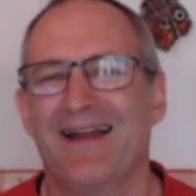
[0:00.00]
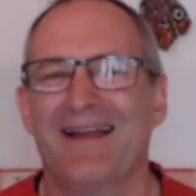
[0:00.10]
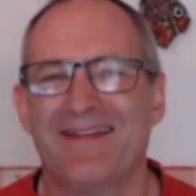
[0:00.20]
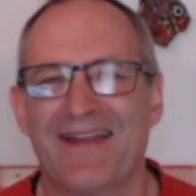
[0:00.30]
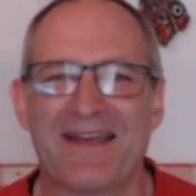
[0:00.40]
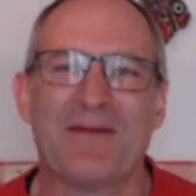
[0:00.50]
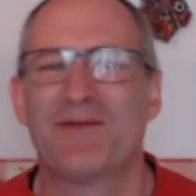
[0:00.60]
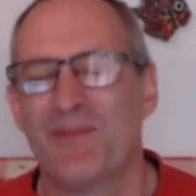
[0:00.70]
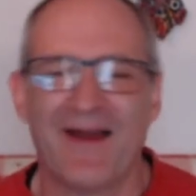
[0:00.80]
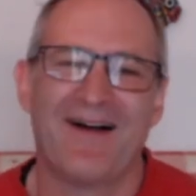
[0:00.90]
If they come to
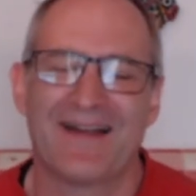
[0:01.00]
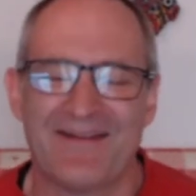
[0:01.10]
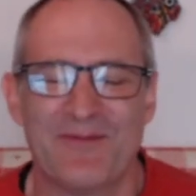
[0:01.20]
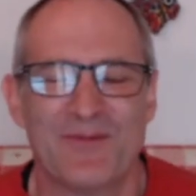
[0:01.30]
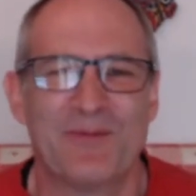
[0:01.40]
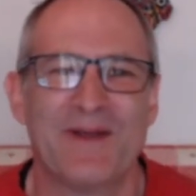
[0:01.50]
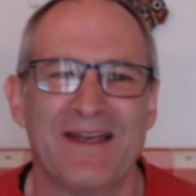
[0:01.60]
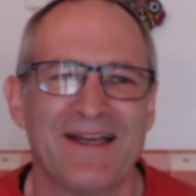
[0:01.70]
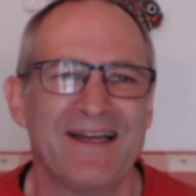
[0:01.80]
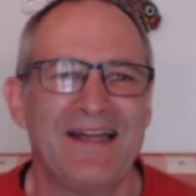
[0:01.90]
me, I'll give them to
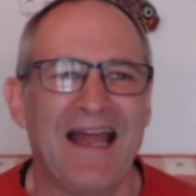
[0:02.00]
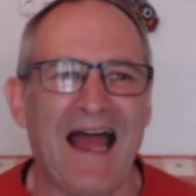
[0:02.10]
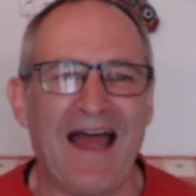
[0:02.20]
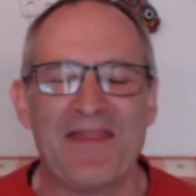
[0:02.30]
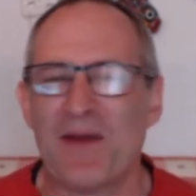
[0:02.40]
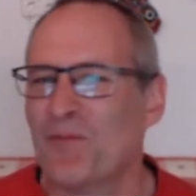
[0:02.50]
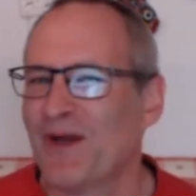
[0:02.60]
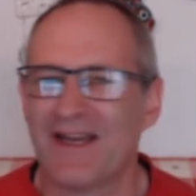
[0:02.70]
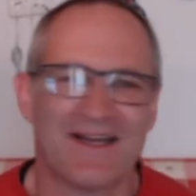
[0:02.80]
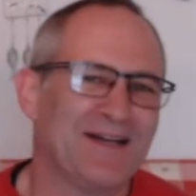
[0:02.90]
Peter, and then we're
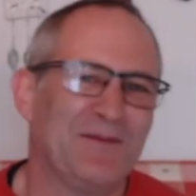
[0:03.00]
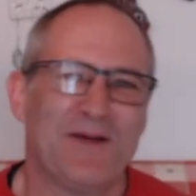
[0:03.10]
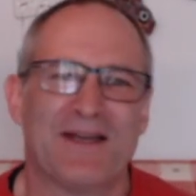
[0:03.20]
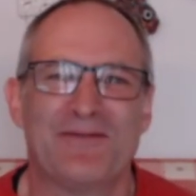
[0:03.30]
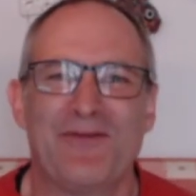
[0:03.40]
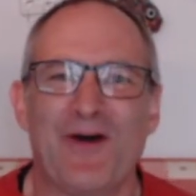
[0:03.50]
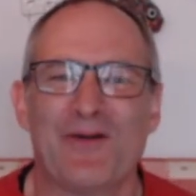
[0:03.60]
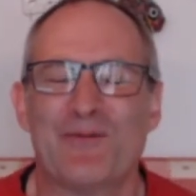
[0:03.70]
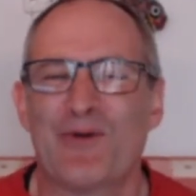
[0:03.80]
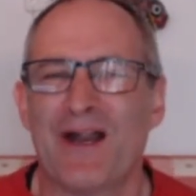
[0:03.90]
gonna fire
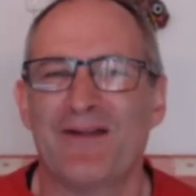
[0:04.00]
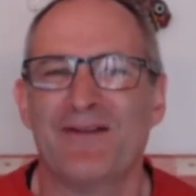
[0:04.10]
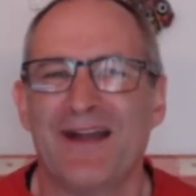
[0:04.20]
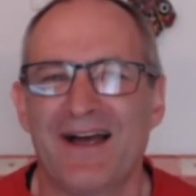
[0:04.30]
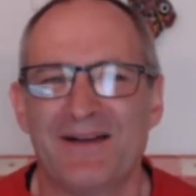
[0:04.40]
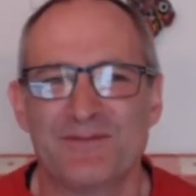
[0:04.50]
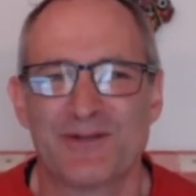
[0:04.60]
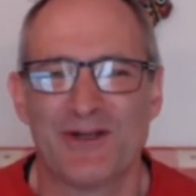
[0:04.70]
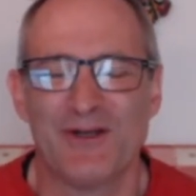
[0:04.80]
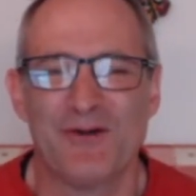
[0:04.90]
them around so that we